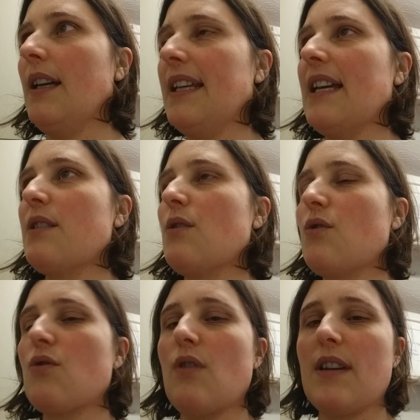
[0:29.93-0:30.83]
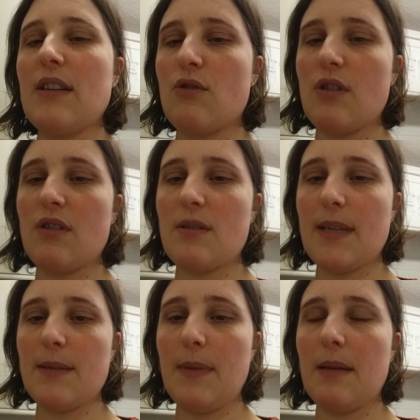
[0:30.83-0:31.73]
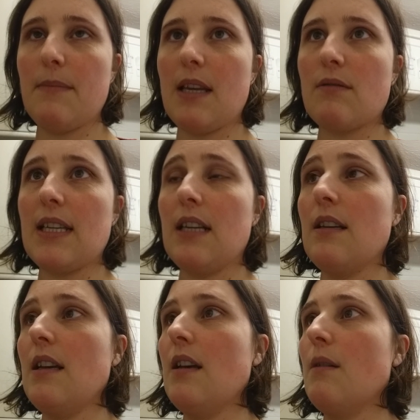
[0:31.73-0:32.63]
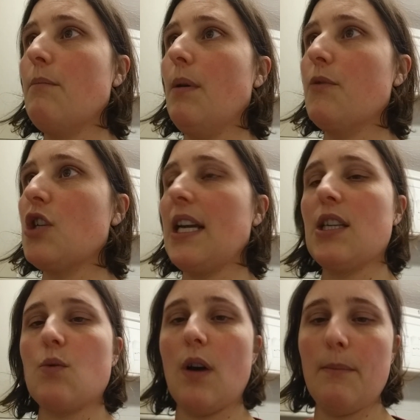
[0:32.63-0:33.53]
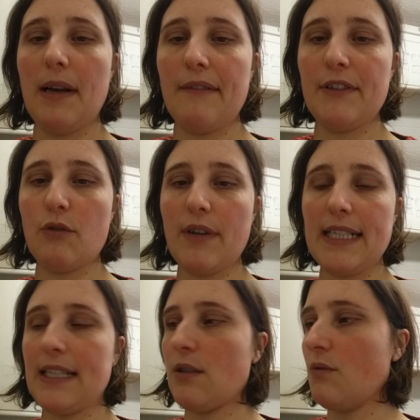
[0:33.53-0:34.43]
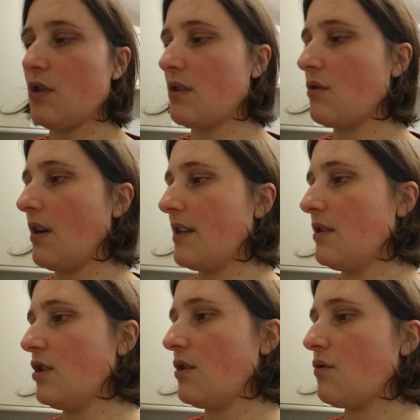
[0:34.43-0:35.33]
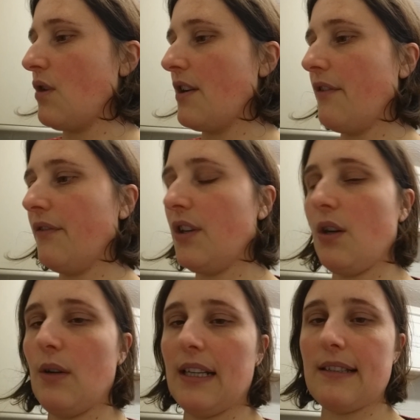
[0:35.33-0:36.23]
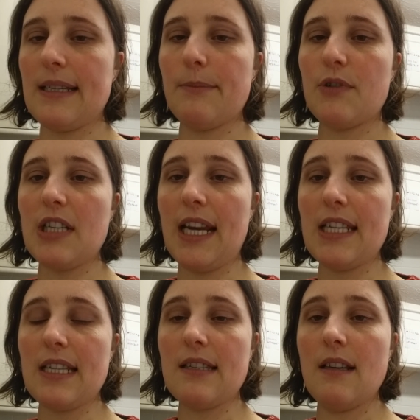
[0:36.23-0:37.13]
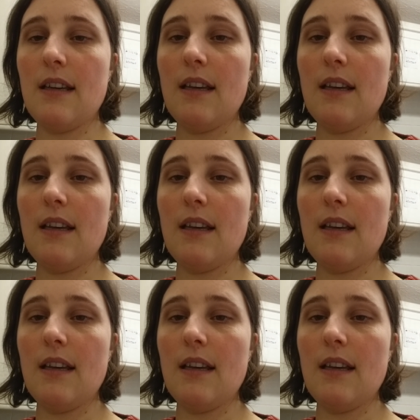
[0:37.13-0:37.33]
So just try and introduce some SP meals in, but change what I'm having already. So just try a few little simple changes.